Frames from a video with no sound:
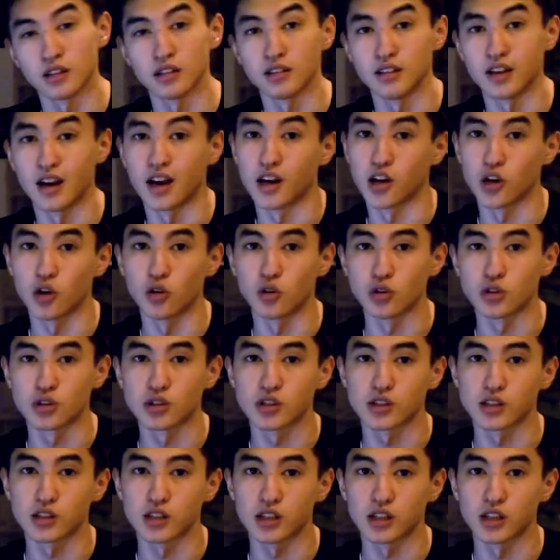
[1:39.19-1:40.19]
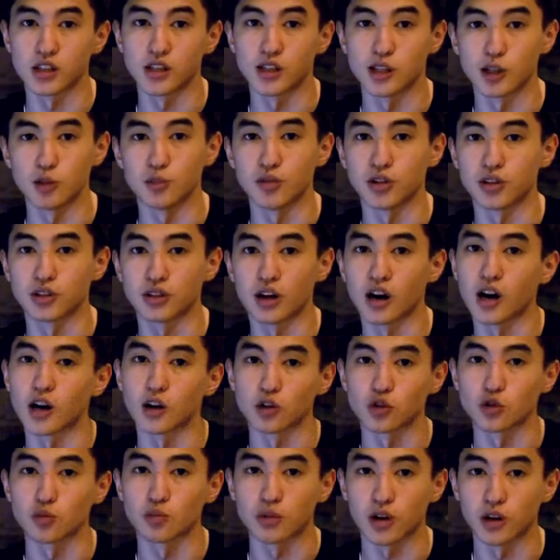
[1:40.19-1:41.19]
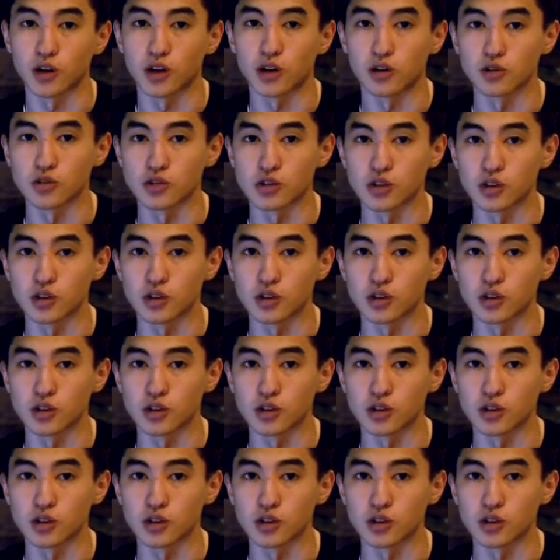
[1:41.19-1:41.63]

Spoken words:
I know it's a little bit hard to pronounce